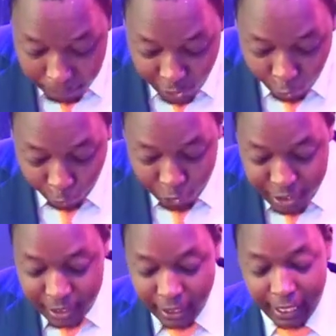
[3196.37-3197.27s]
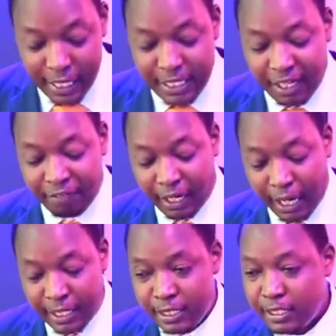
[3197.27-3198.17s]
because he has given
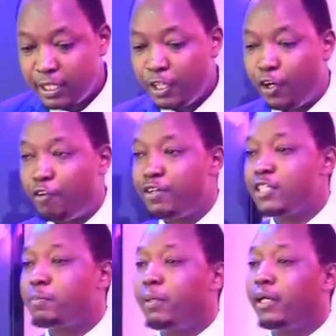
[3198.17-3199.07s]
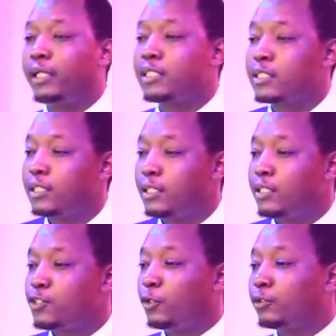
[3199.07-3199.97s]
us of his spirit.
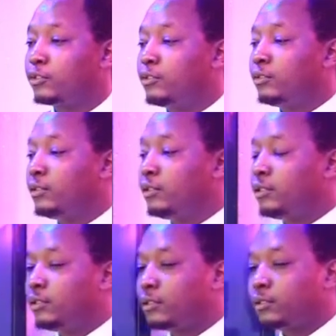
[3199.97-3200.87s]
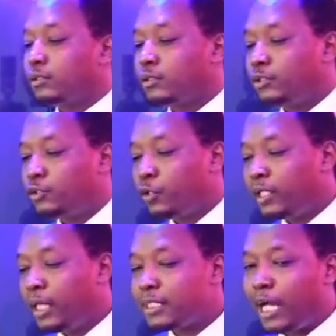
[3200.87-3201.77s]
So, two
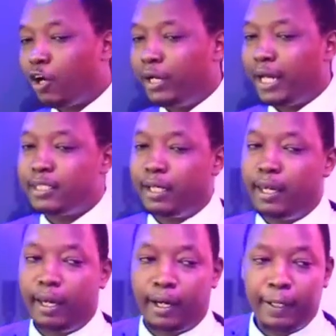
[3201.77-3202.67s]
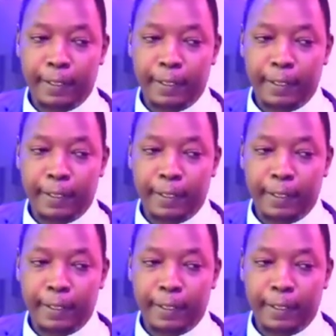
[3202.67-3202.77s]
things are connected here.